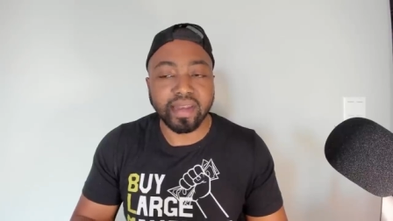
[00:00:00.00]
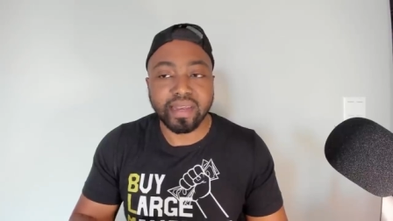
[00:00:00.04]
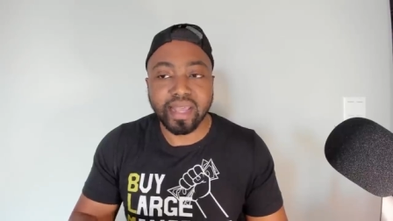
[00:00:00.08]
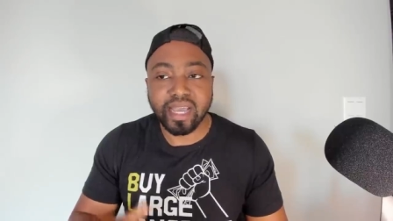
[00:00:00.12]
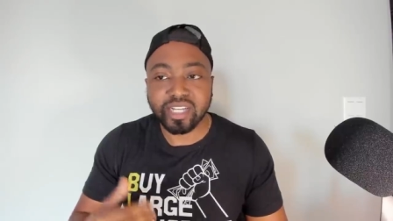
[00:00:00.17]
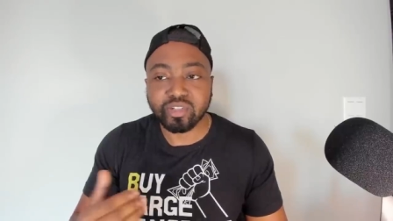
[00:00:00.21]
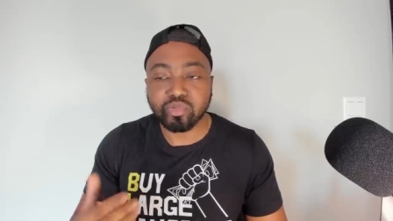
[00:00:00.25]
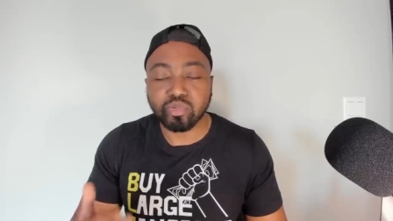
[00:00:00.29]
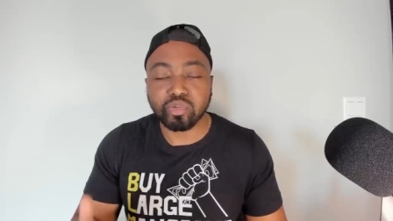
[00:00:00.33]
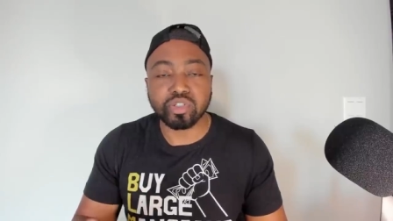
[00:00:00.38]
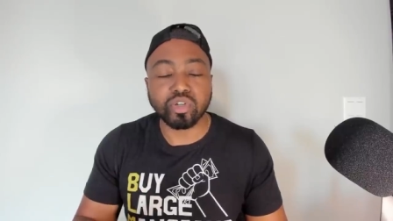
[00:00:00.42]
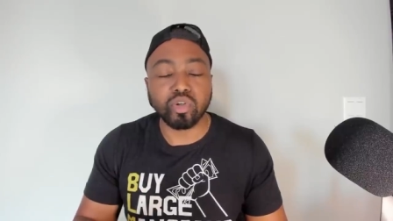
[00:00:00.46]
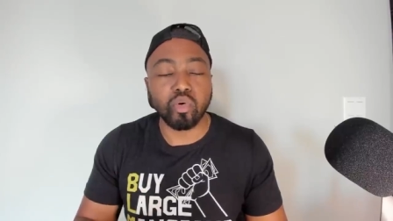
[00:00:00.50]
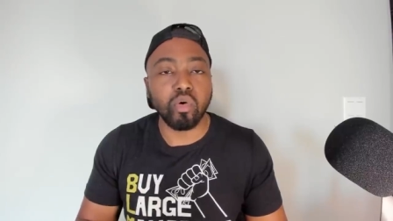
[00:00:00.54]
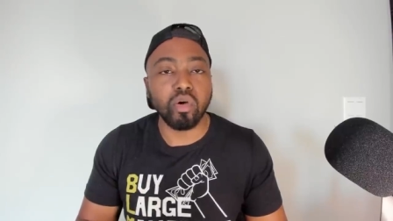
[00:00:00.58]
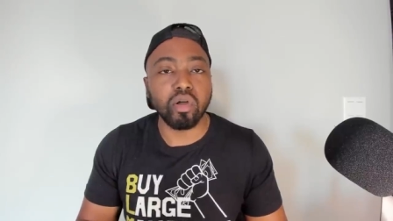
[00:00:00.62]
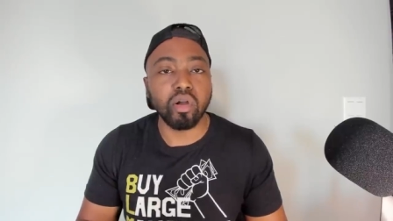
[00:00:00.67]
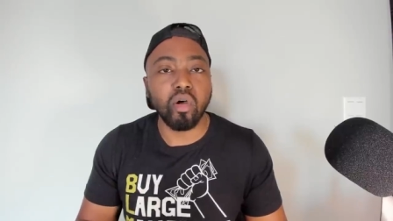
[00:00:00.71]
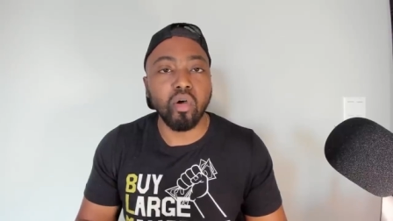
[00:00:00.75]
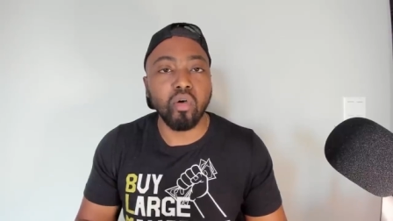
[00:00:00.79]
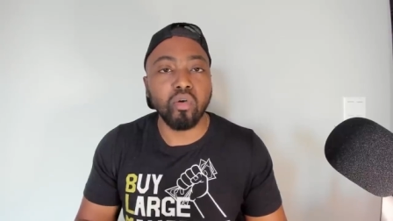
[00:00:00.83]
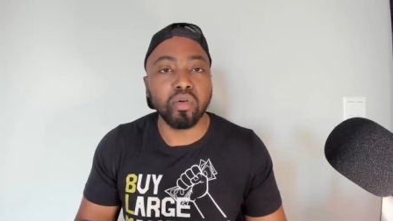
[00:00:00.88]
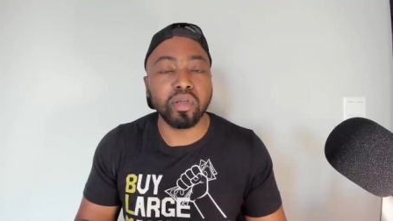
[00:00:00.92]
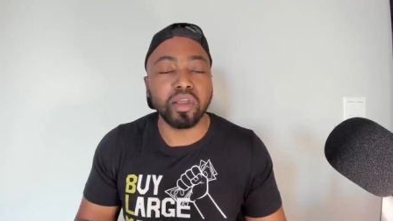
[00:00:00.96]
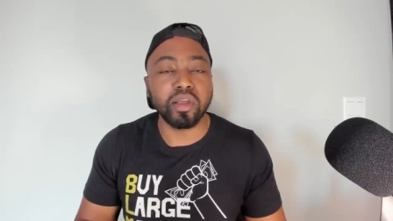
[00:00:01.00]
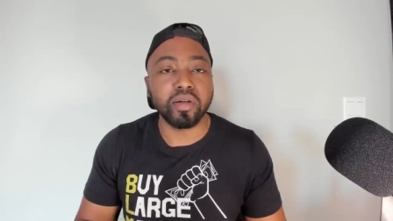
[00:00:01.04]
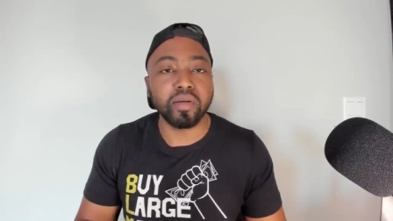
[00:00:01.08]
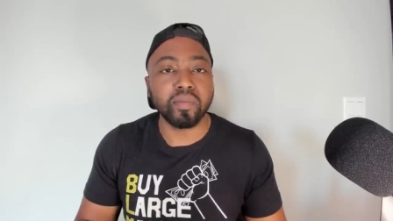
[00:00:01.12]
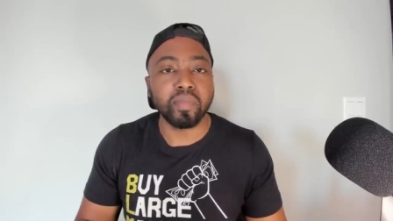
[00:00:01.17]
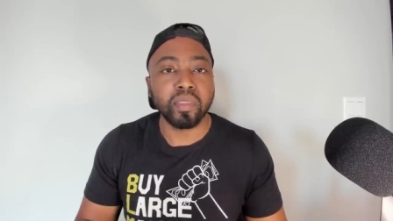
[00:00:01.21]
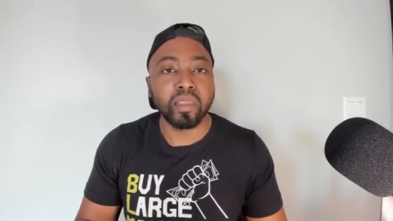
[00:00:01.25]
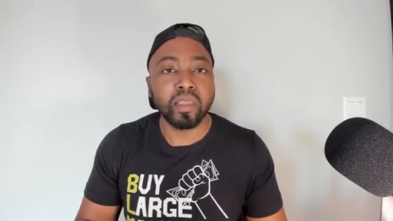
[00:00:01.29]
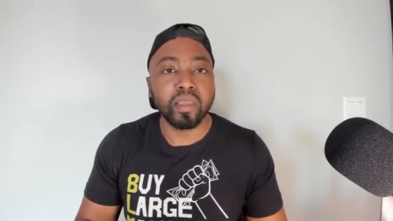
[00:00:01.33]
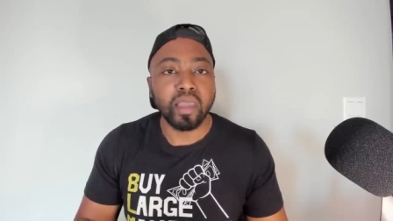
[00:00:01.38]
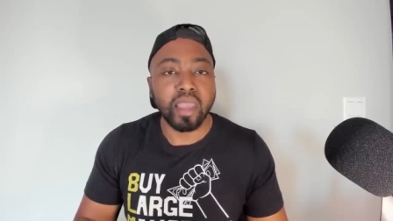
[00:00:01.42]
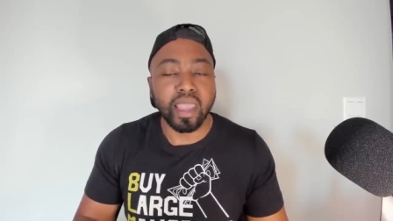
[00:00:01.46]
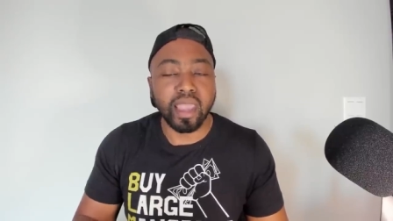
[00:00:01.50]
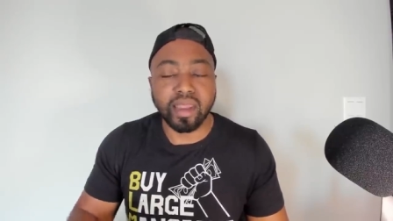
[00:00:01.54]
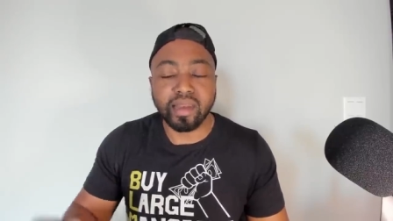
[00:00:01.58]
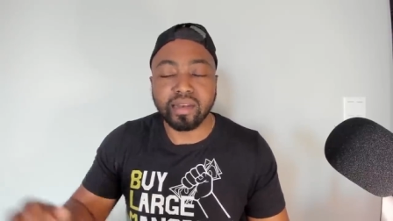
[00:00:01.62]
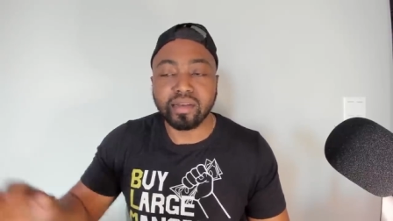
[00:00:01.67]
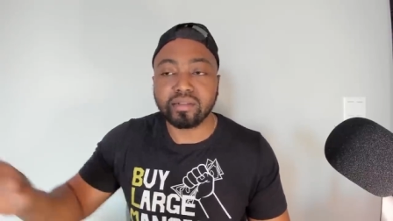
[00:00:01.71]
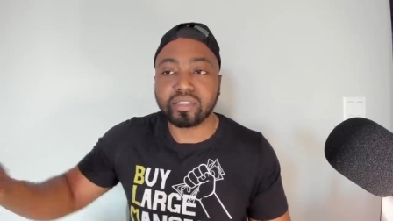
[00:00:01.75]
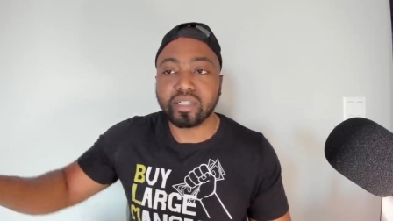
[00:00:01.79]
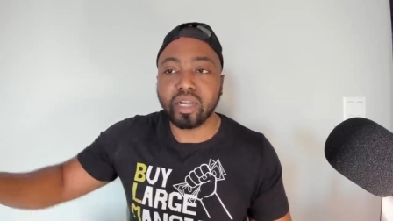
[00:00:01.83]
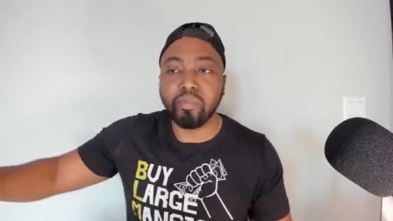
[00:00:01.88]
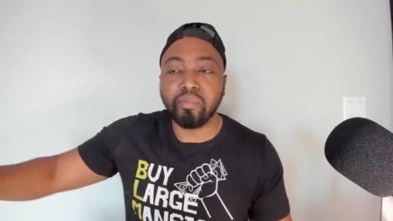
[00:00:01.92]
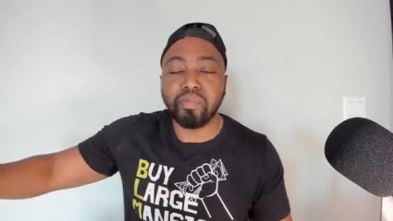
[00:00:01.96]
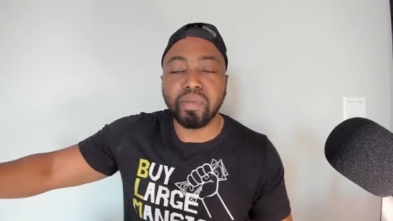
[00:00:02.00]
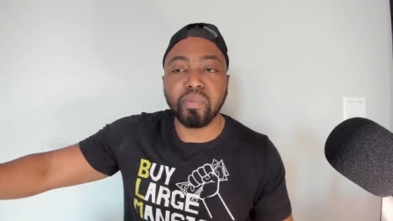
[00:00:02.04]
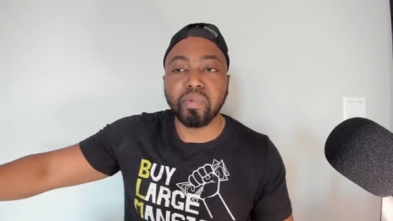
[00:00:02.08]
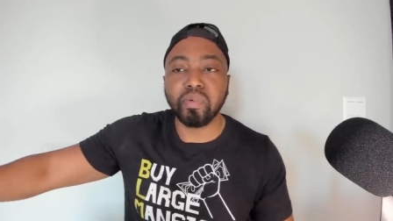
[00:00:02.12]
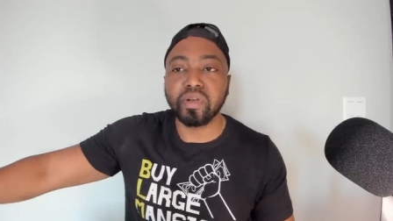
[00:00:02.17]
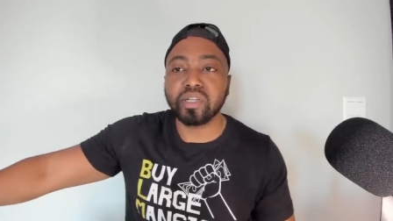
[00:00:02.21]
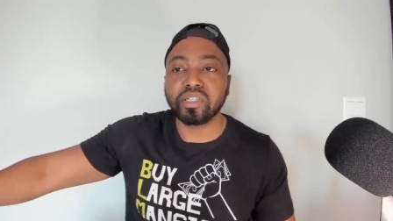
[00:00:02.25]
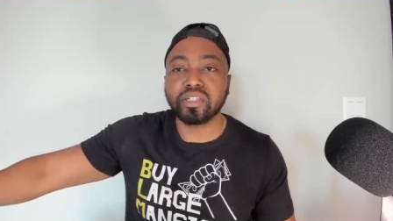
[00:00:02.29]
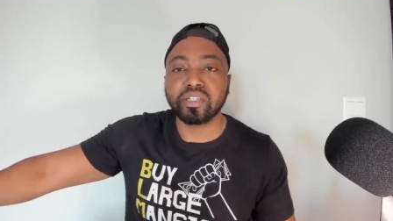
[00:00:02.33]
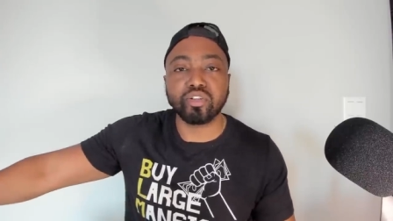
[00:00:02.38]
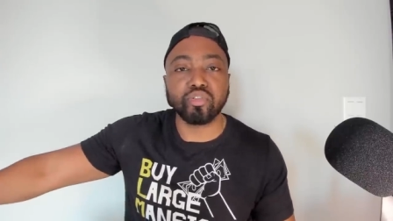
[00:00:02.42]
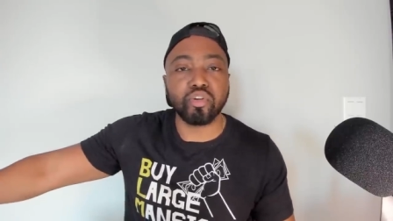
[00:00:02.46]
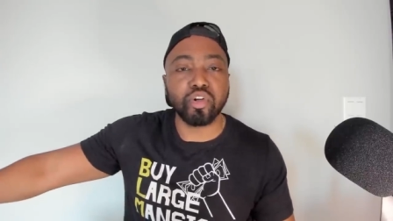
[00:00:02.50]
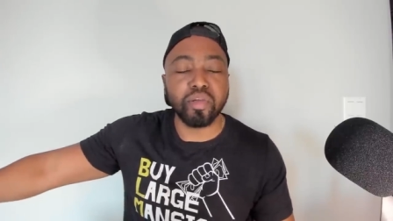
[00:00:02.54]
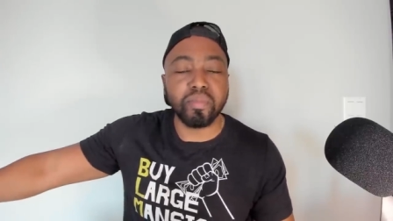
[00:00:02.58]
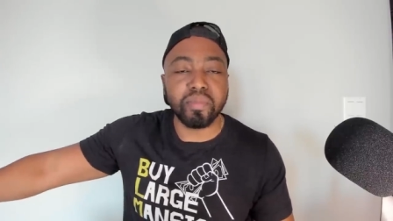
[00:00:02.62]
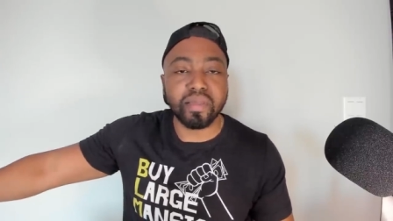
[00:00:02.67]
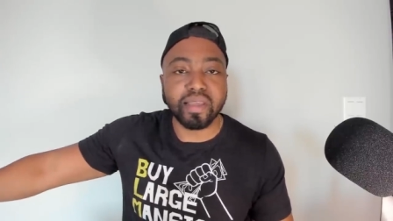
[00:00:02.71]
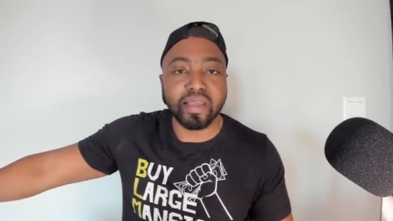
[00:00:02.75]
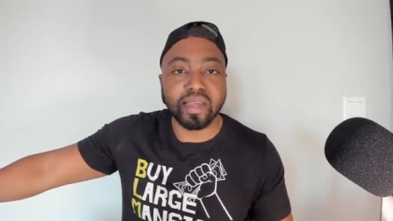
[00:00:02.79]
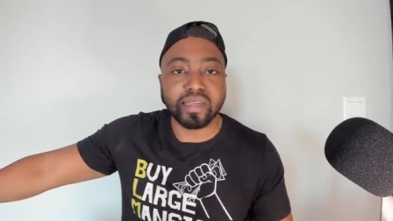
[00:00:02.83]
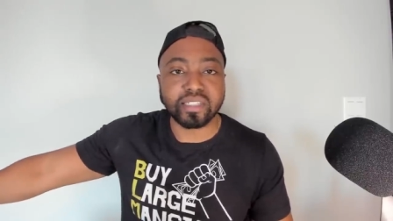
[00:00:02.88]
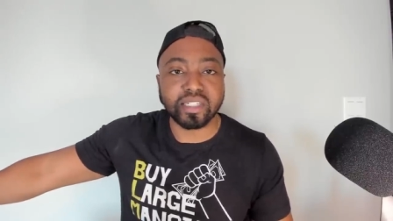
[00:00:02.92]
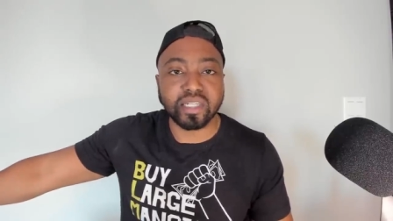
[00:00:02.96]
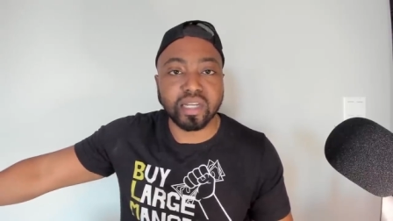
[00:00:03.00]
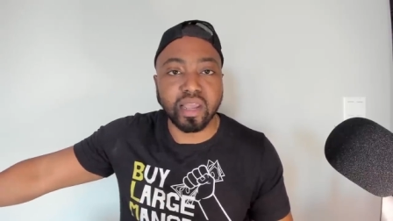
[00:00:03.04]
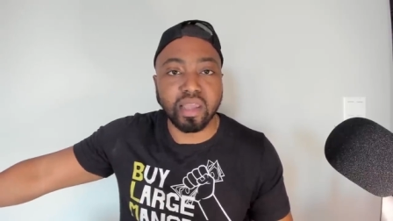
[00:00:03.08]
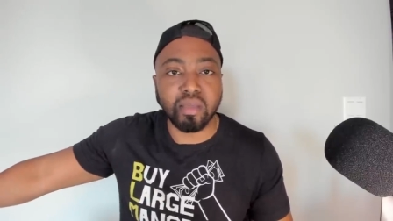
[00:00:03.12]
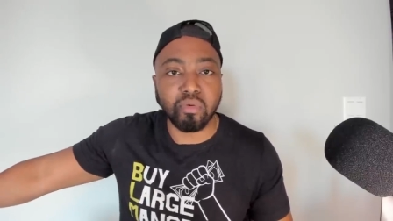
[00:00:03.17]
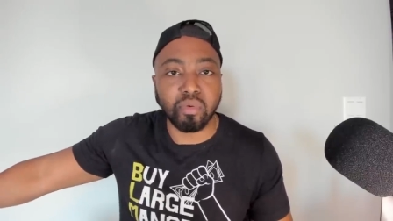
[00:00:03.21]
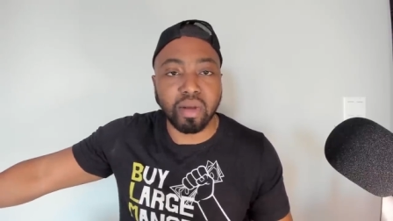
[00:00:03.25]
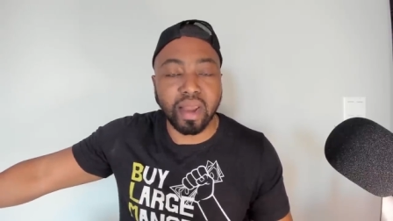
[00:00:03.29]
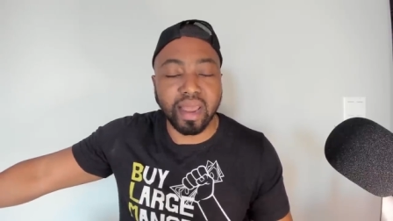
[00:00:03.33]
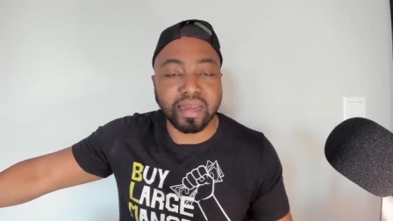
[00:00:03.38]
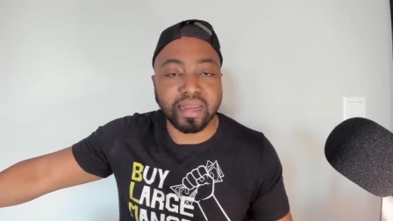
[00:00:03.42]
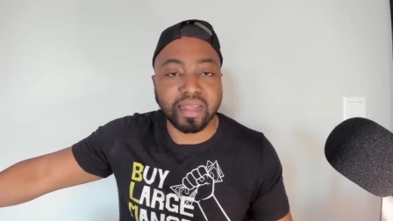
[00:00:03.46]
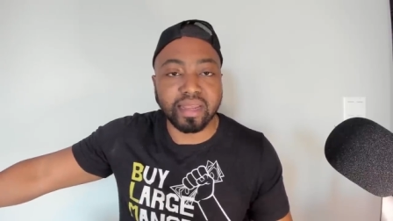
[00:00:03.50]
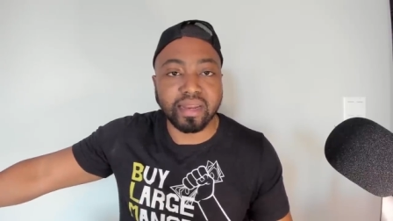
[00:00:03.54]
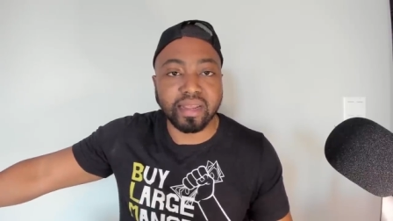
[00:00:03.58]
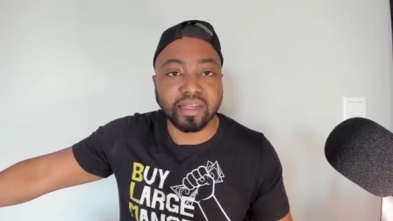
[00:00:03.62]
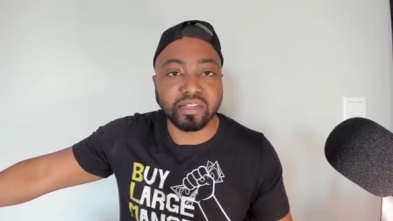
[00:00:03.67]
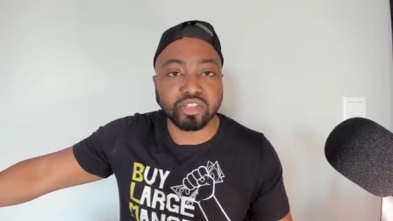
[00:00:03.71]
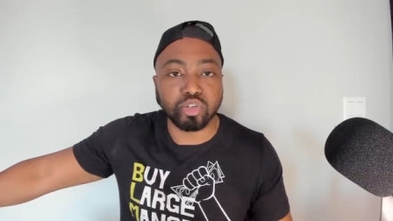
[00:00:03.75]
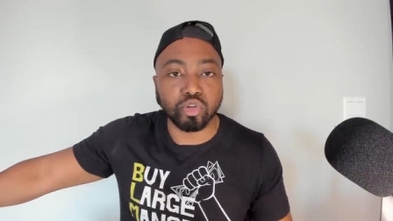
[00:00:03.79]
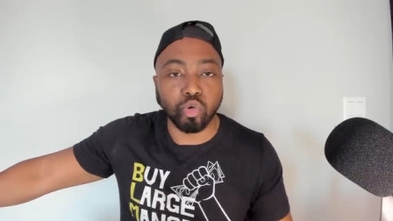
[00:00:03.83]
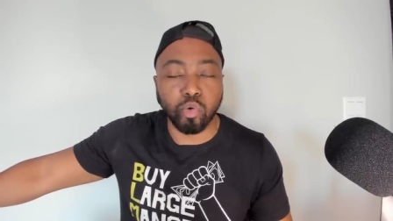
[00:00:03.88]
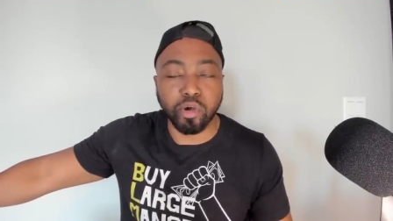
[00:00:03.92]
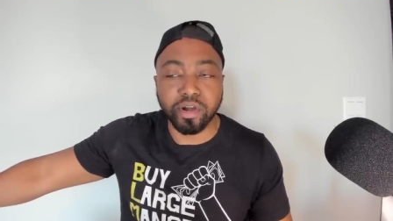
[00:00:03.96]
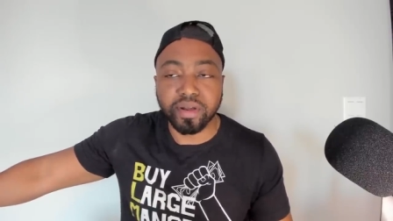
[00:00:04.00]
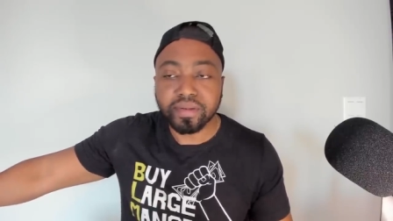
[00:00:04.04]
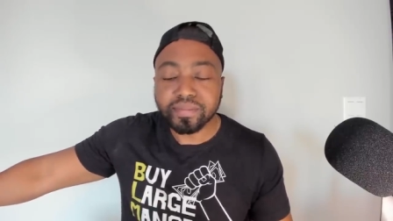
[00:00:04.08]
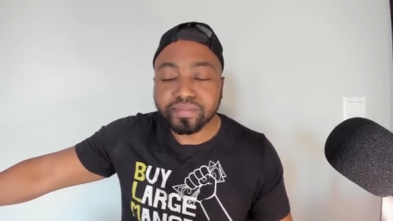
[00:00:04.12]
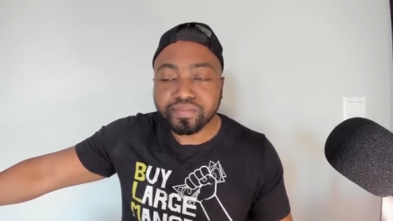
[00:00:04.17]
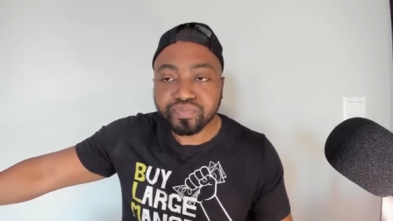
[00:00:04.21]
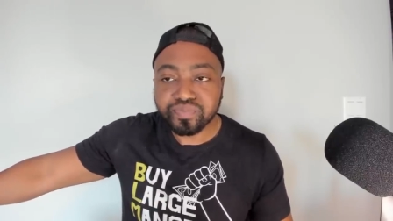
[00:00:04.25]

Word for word: That's what's going on here. And some people disagreed with me yesterday when I did that story